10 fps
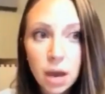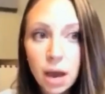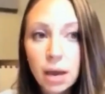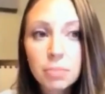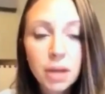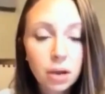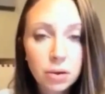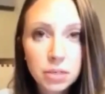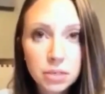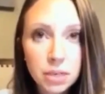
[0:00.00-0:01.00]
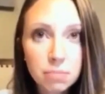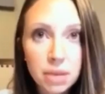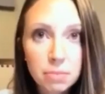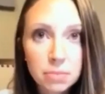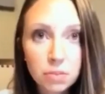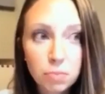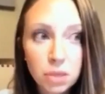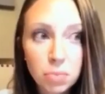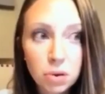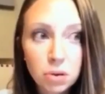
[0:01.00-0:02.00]
I'm not going to name names of
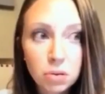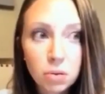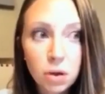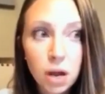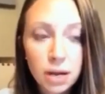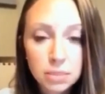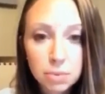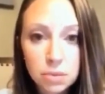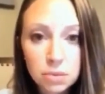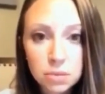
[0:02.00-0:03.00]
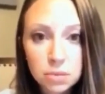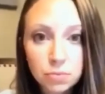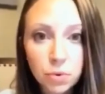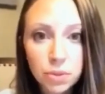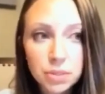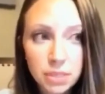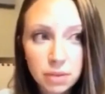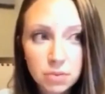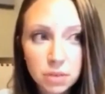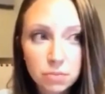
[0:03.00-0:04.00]
people or hospitals for the
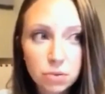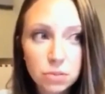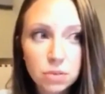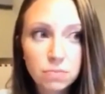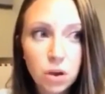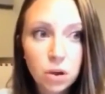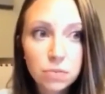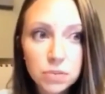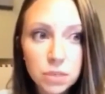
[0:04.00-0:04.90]
safety of those involved.